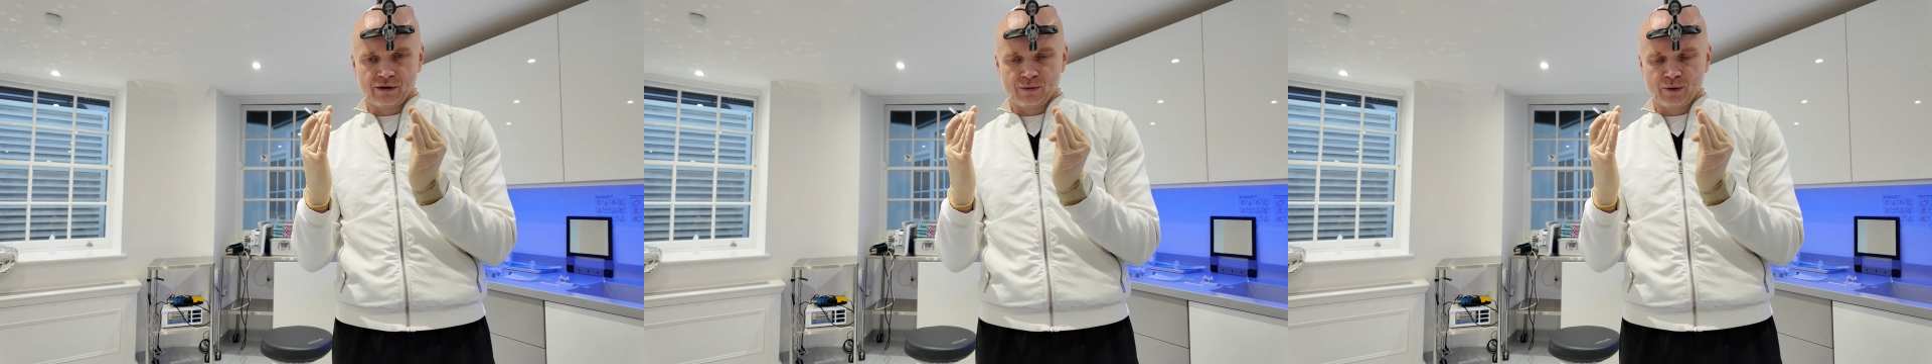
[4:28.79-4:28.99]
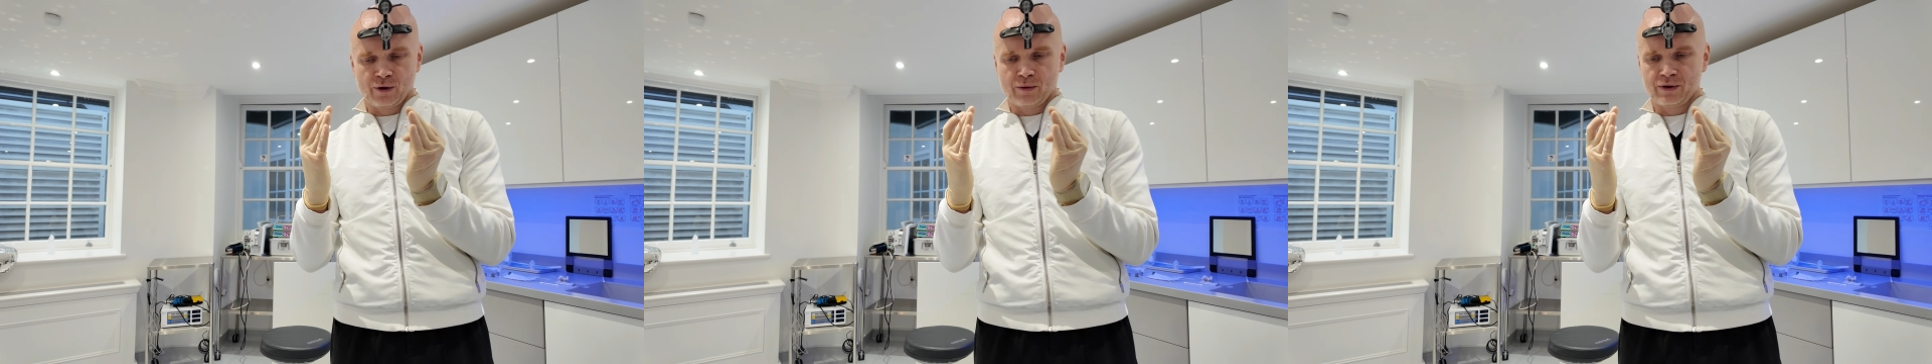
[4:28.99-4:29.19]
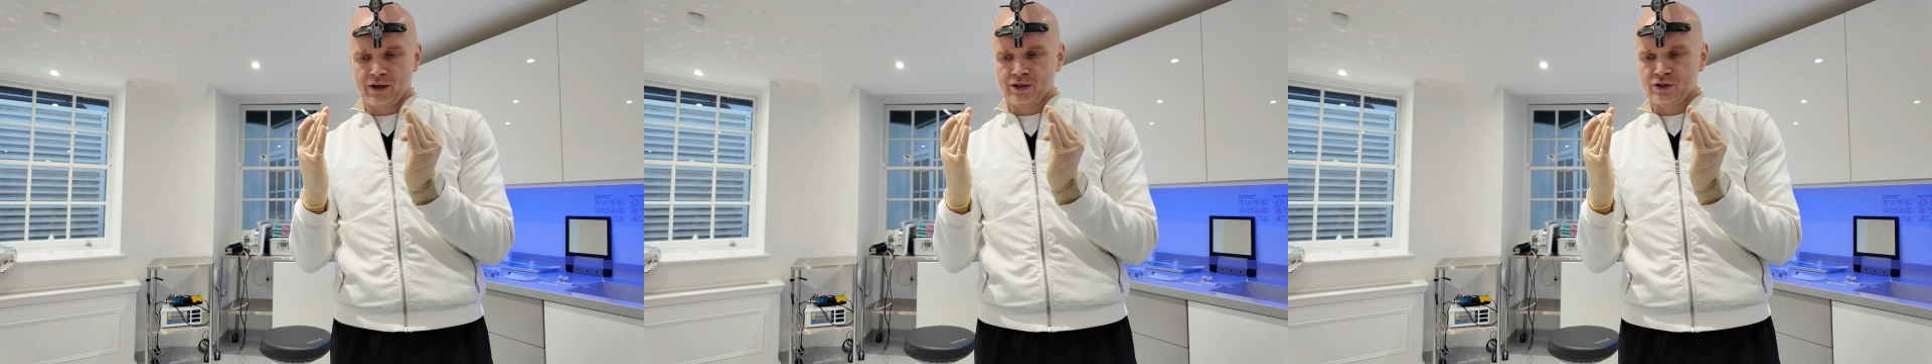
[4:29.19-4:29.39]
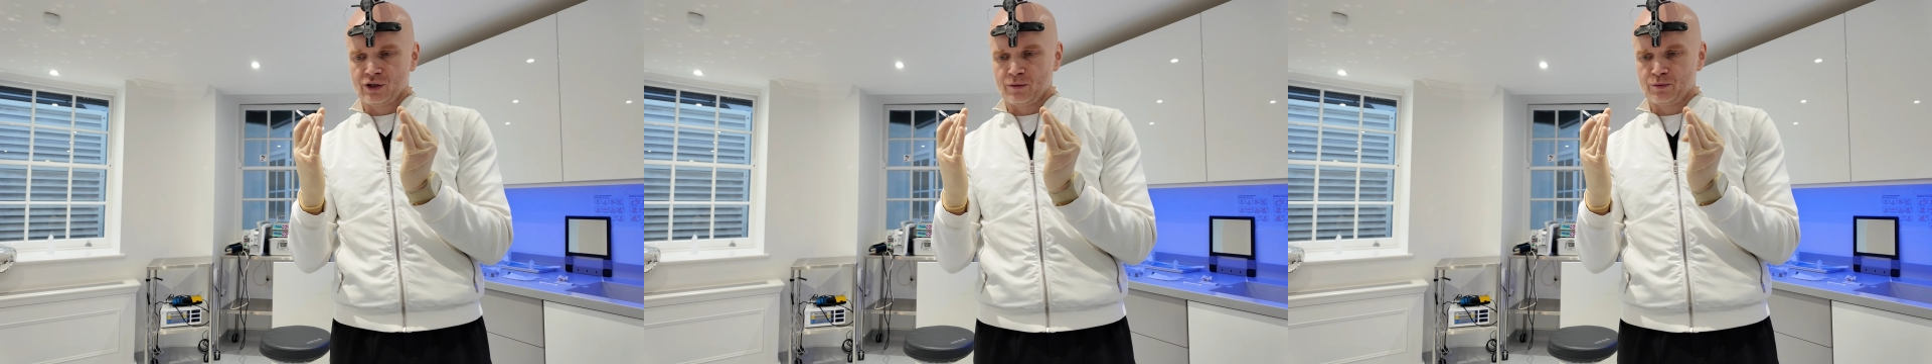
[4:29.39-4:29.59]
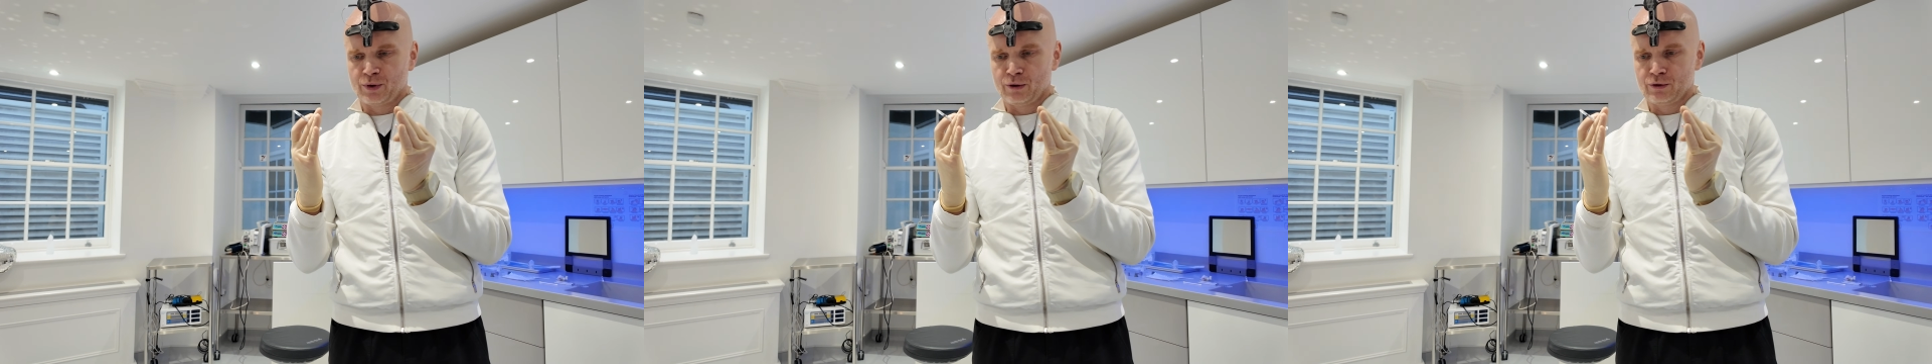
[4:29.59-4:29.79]
and the moment they
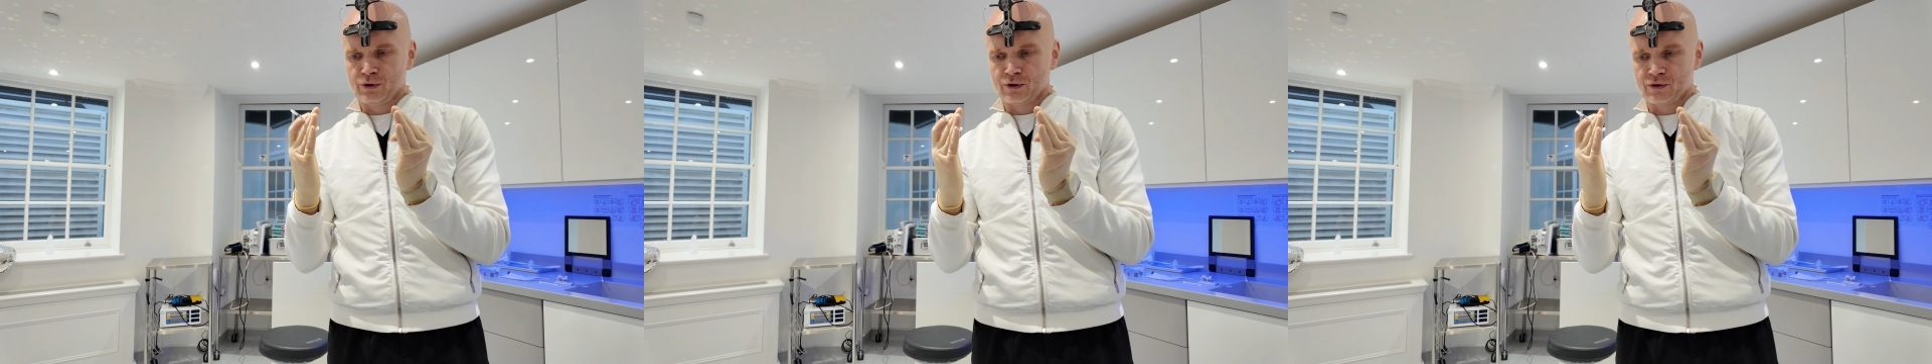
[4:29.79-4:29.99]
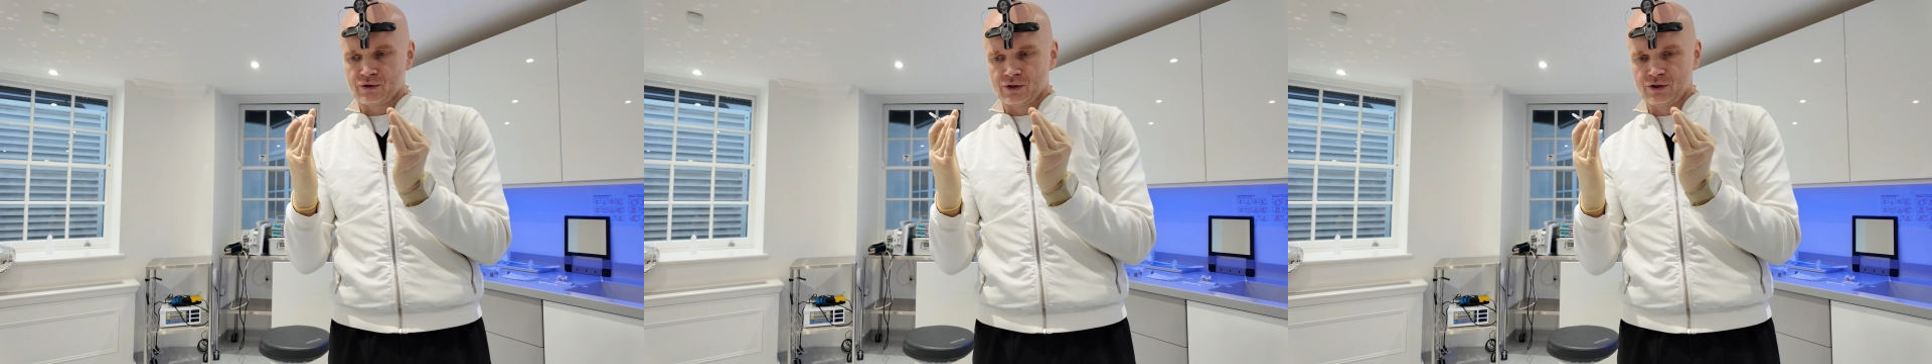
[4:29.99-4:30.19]
stop Botox,